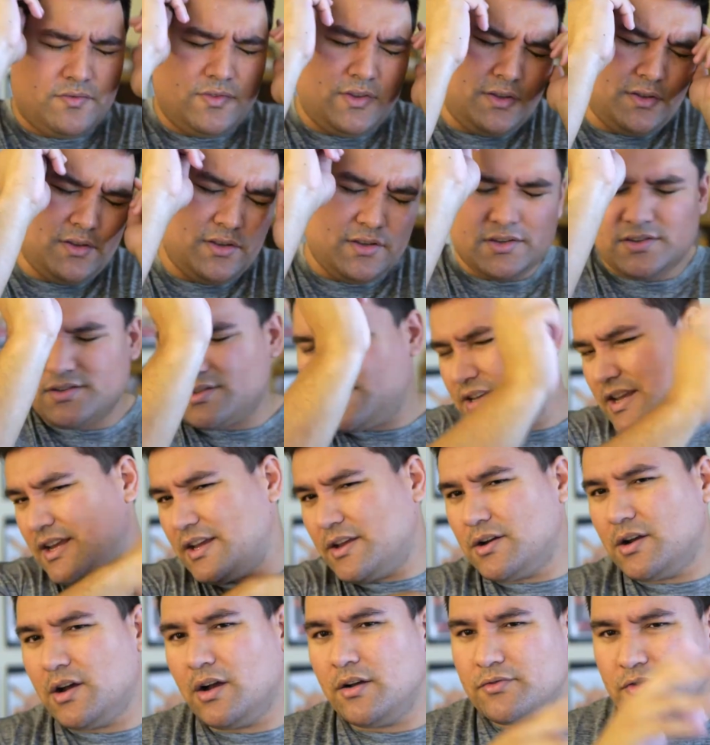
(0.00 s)
feel it, just
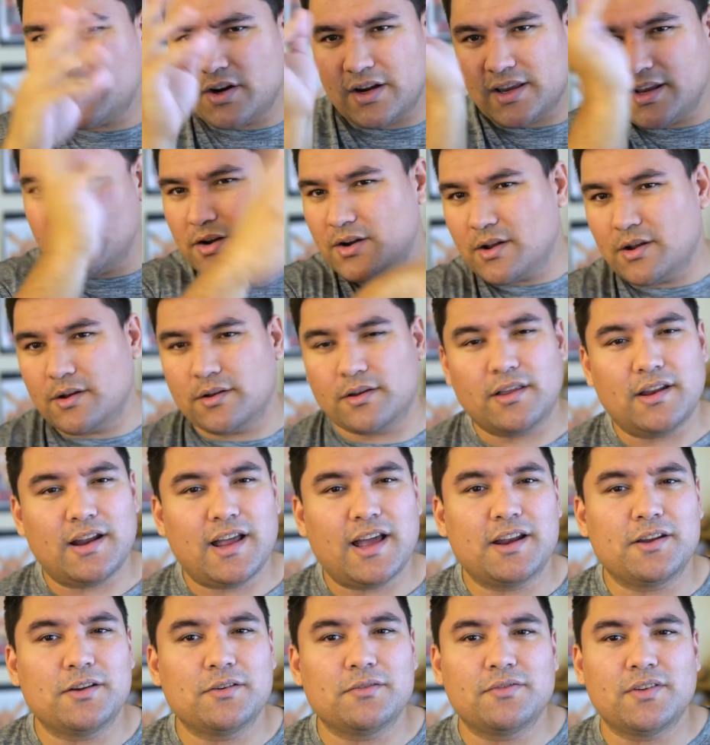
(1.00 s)
take it off, try to get it out, get
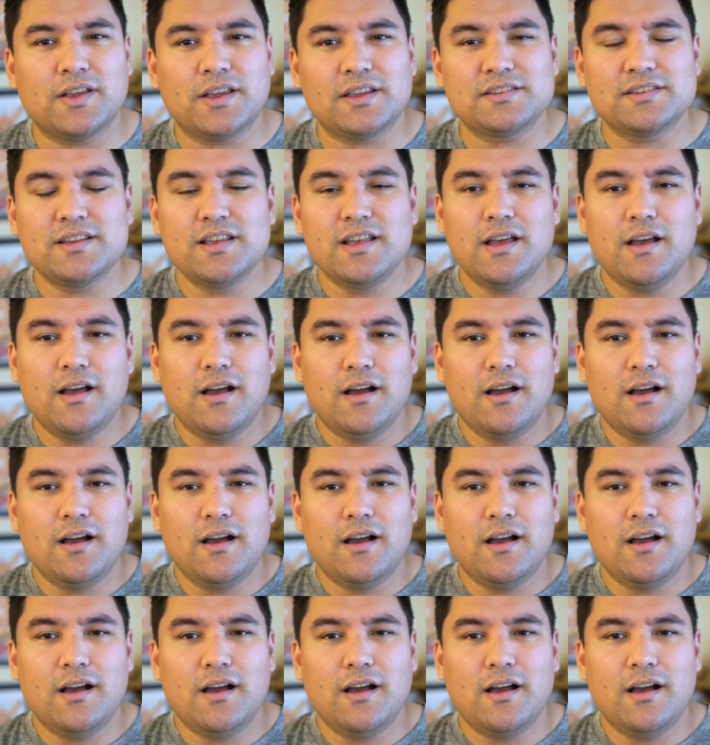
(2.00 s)
out of your face.